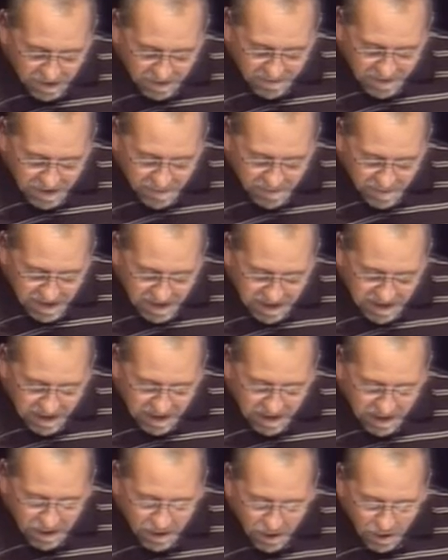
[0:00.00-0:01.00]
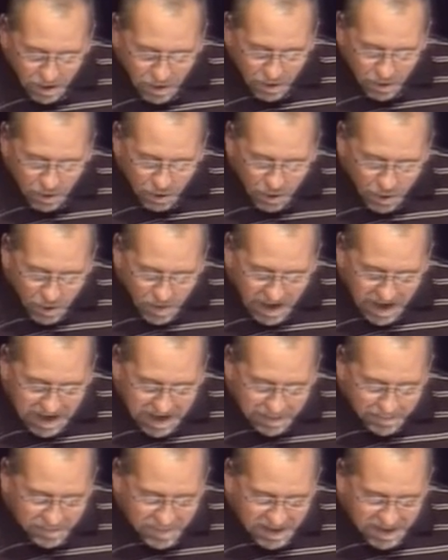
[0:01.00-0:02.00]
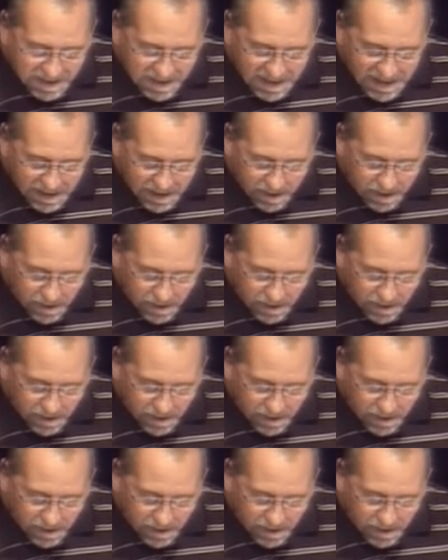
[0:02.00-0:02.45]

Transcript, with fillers: But the man who had been